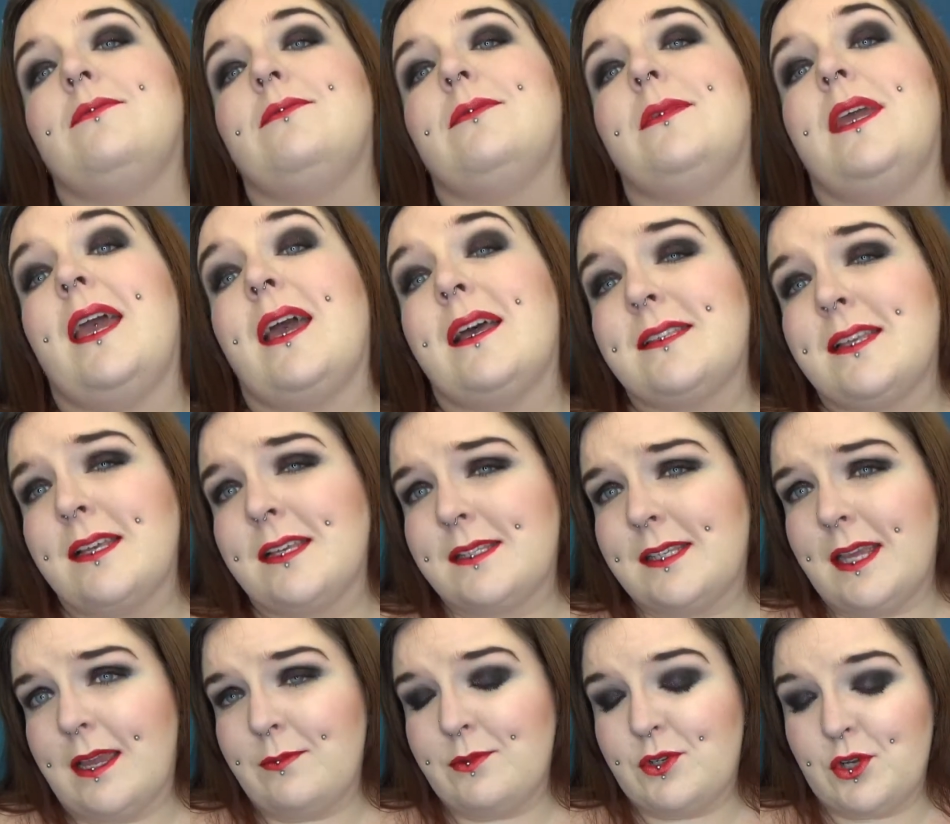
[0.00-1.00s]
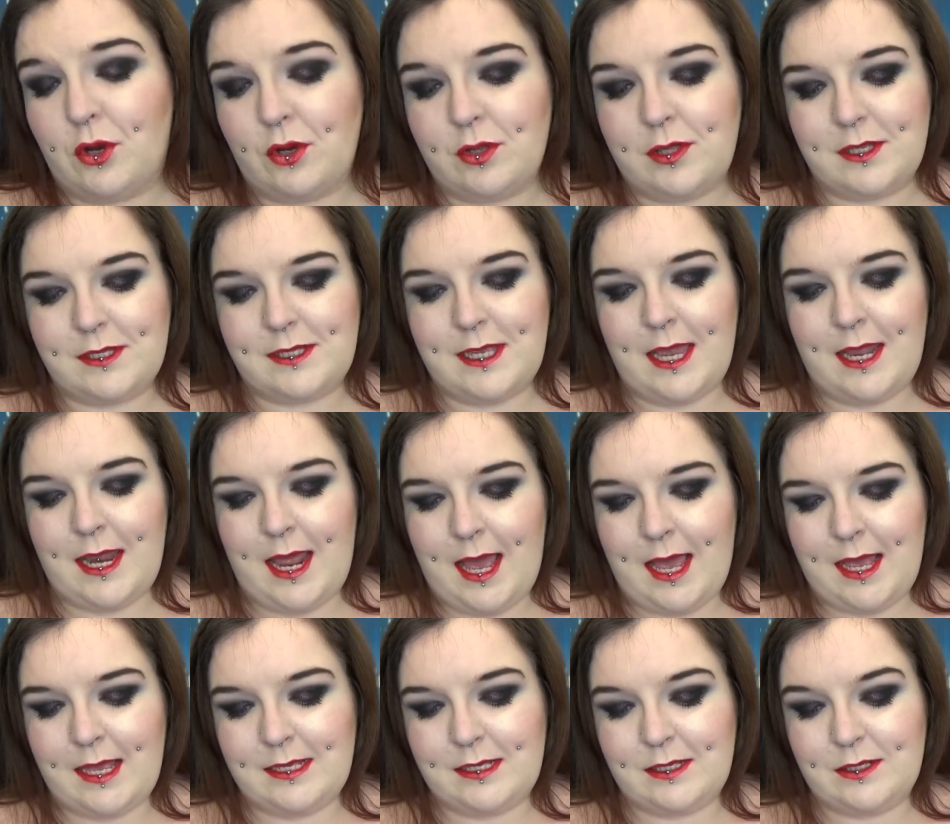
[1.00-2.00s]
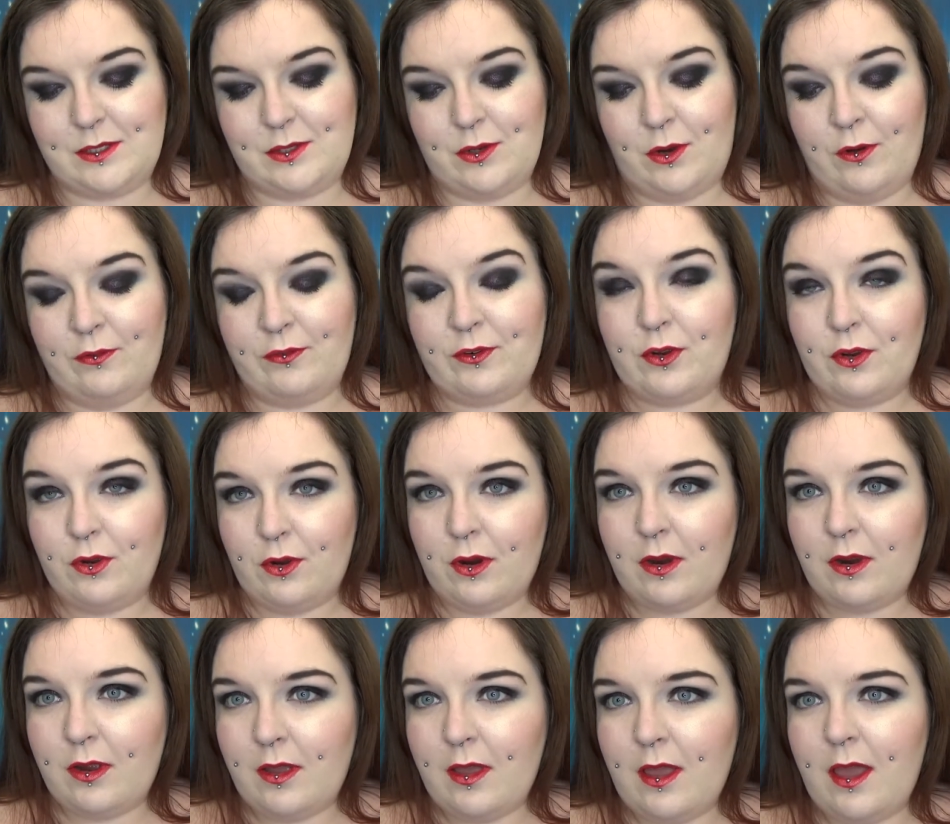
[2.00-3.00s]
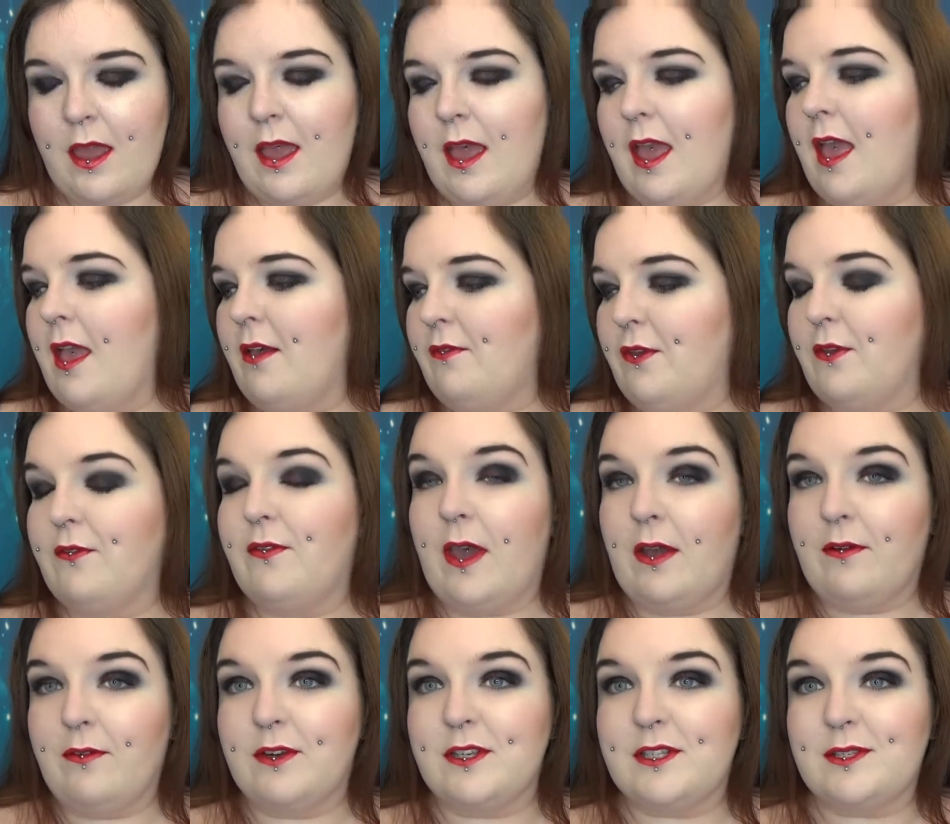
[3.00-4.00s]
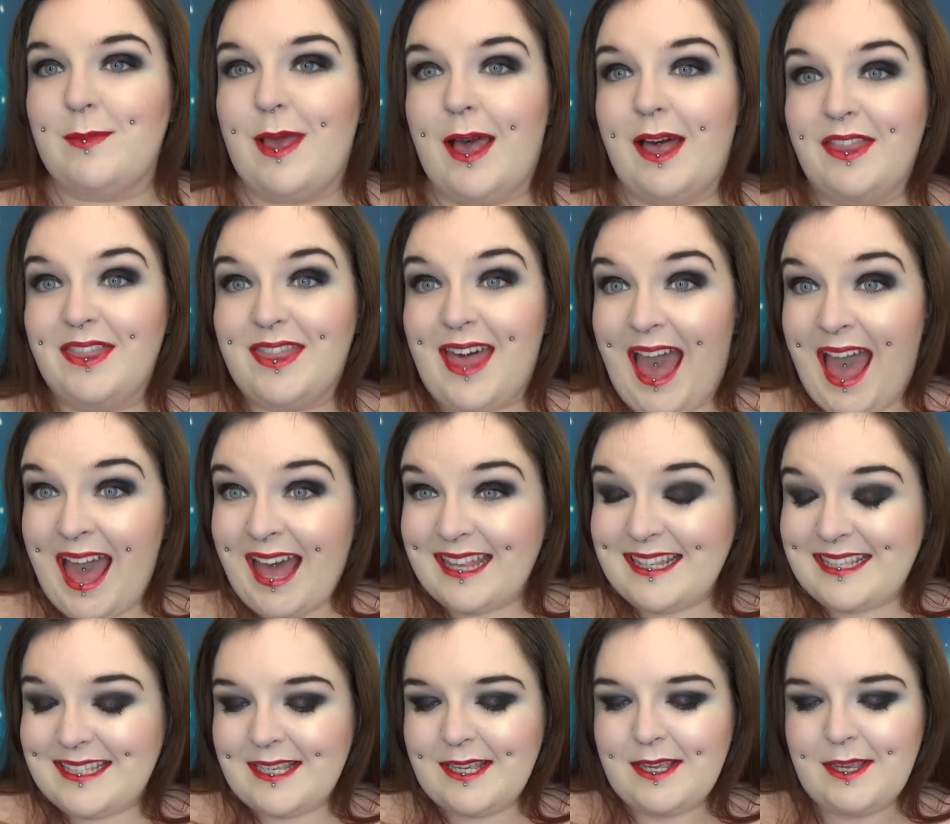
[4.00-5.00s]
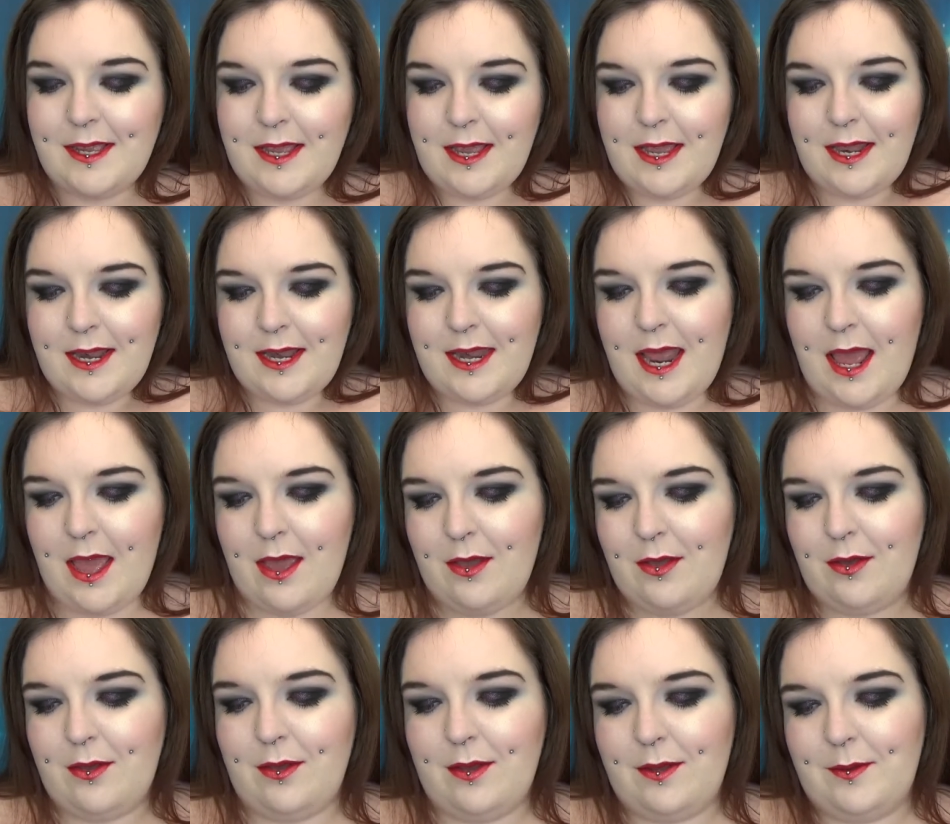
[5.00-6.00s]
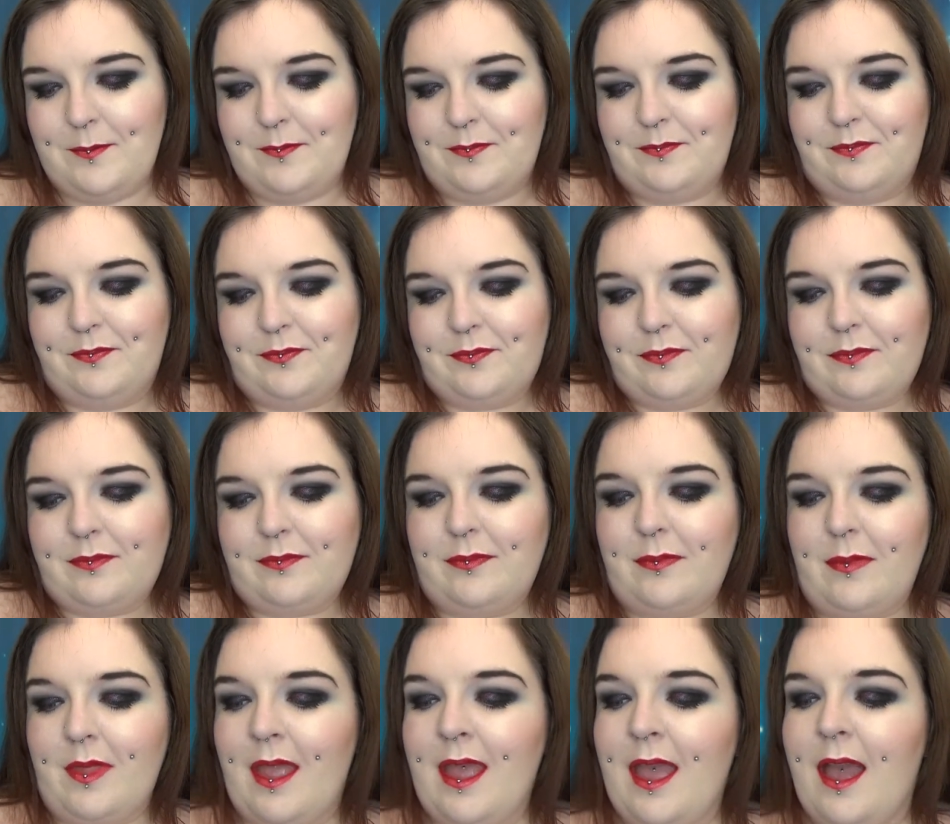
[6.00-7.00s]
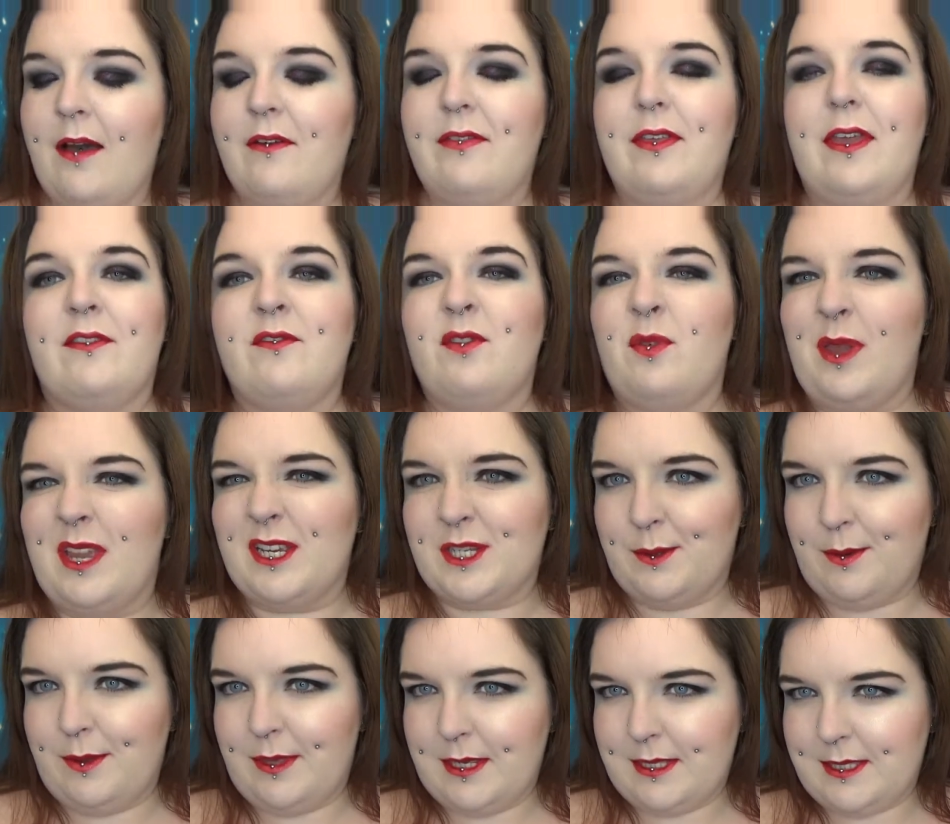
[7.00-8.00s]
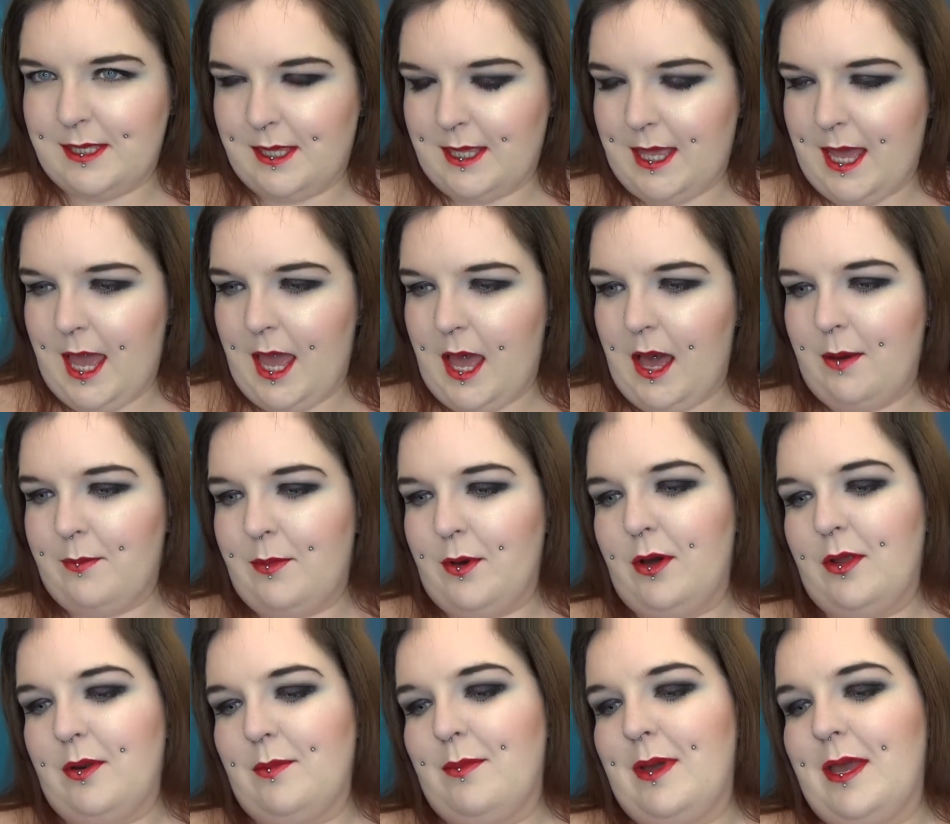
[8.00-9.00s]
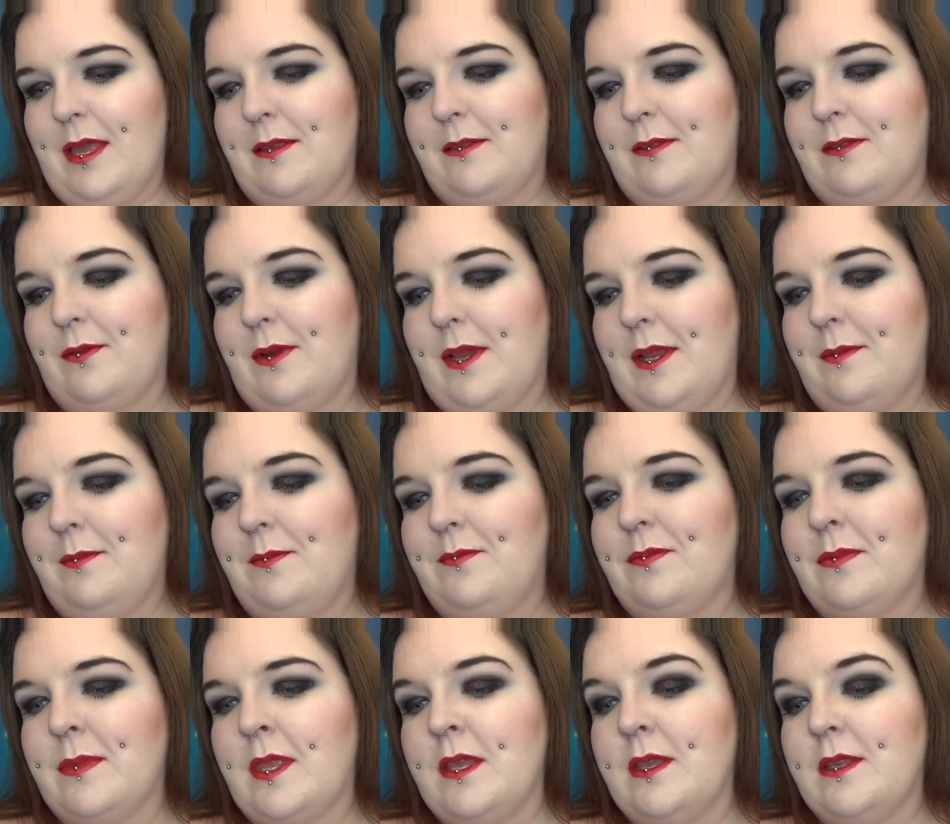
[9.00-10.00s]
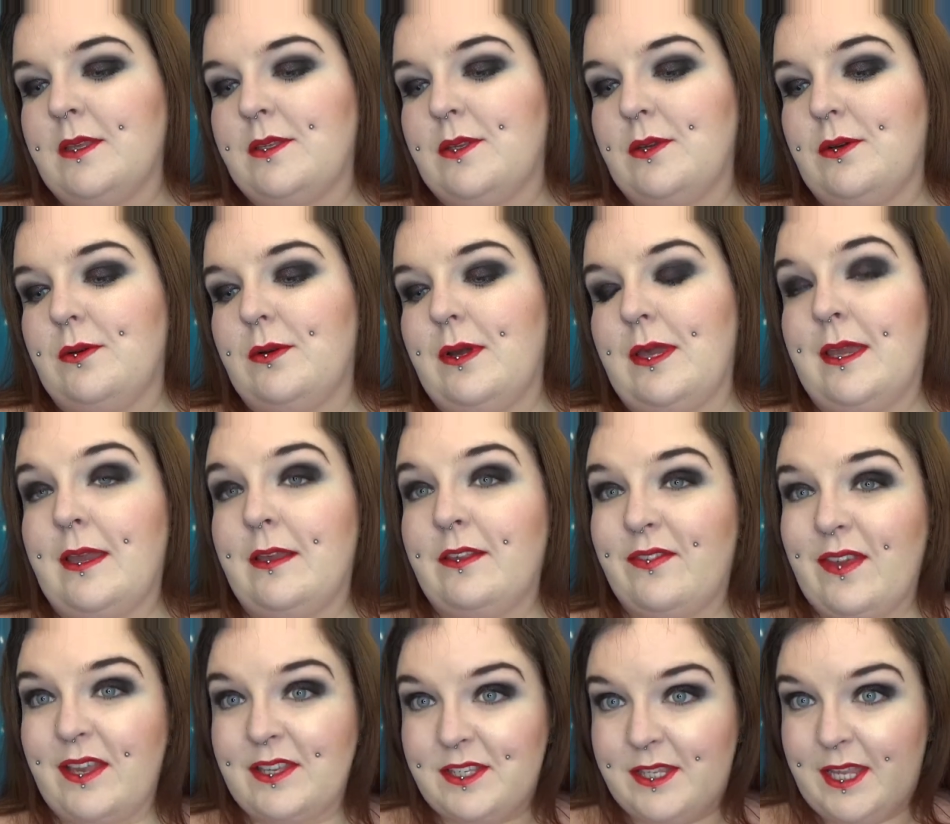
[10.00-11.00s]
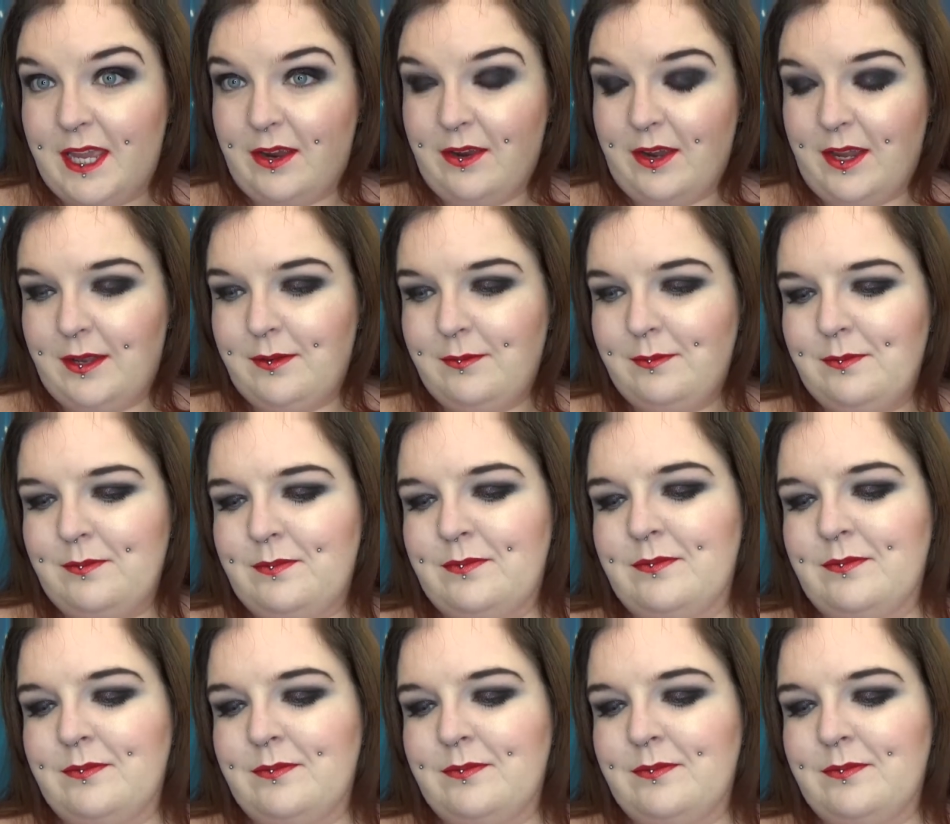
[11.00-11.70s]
he has that same chocolate scent as Soft Cure, if you've ever smelt that. Now, I have the information about this little guy up on my screen. So he is vegetarian.